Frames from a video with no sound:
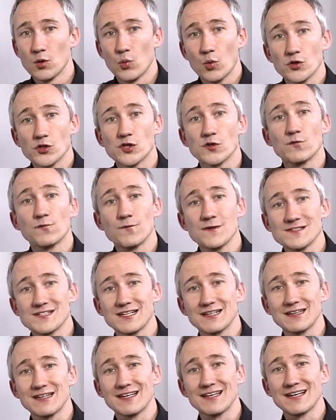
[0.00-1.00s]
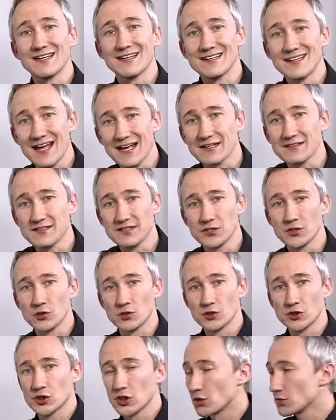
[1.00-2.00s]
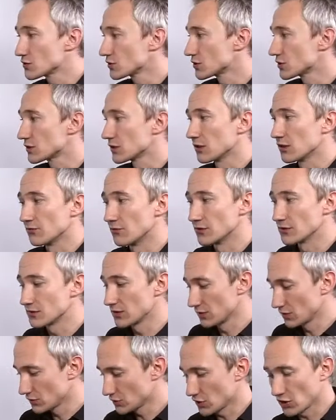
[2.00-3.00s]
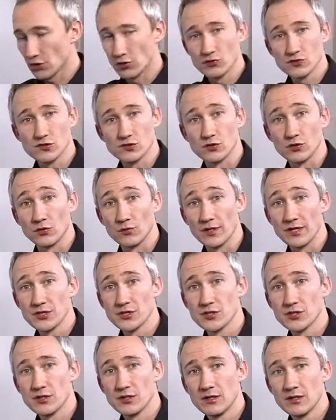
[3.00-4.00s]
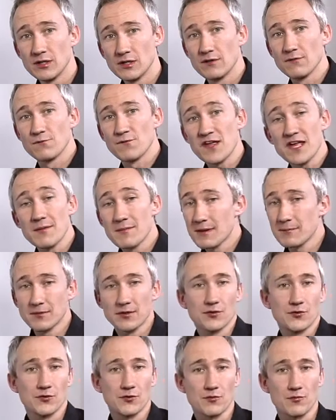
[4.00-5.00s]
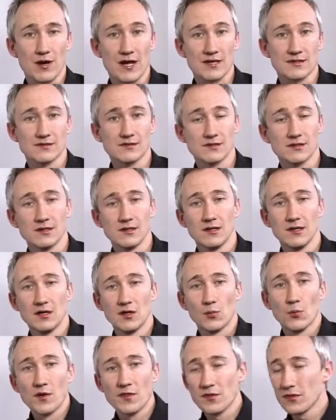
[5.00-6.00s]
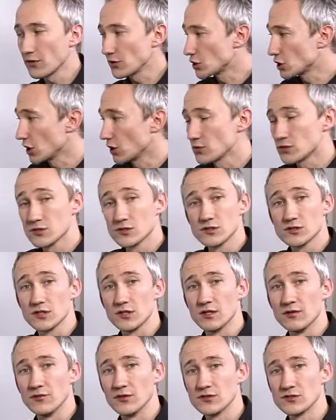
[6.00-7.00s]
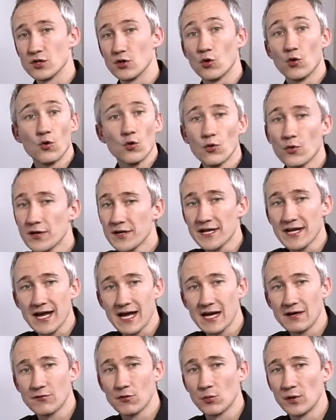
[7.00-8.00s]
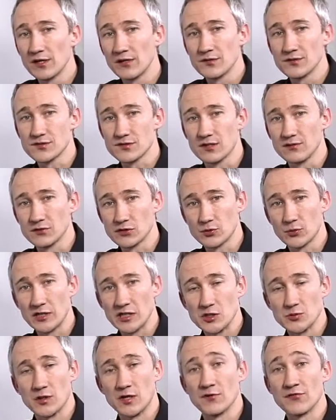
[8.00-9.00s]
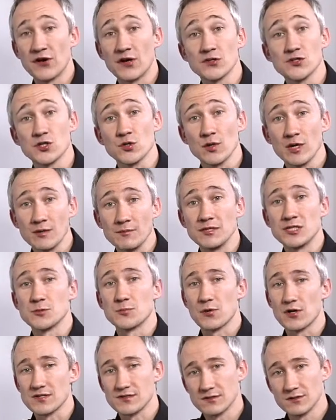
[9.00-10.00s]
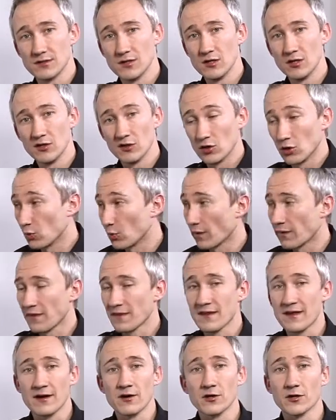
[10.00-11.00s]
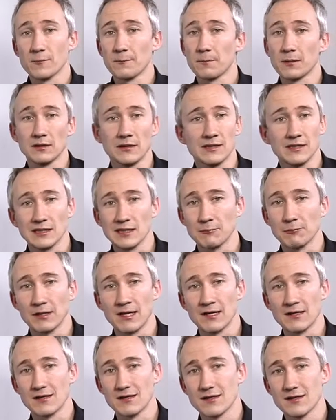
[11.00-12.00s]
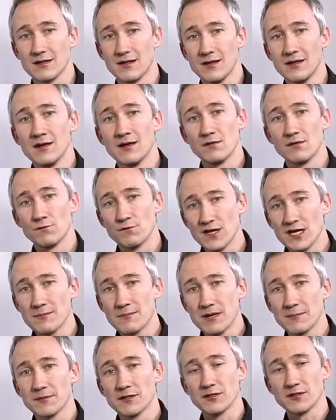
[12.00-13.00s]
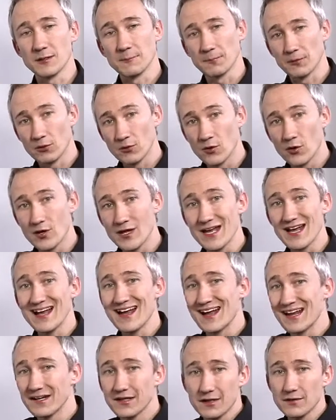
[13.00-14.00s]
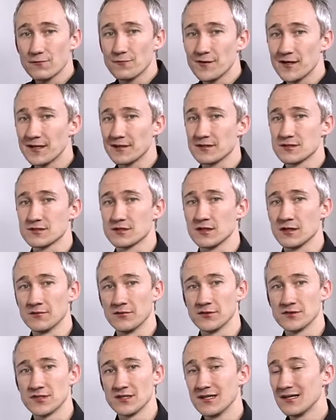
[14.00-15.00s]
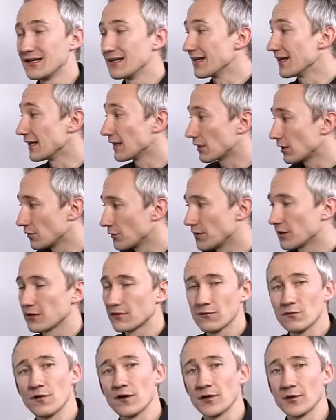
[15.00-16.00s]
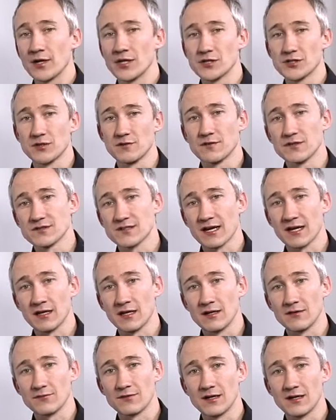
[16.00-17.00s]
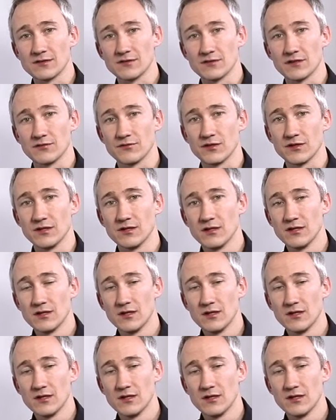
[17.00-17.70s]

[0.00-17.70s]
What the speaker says: Once you've physically connected your chosen servers to your storage, VMM can do the rest. Whether the chosen servers already have a Windows Server 2012 R2 image present, or whether they are completely blank, VMM can deploy and configure the servers, including configuration of the scale-out file server.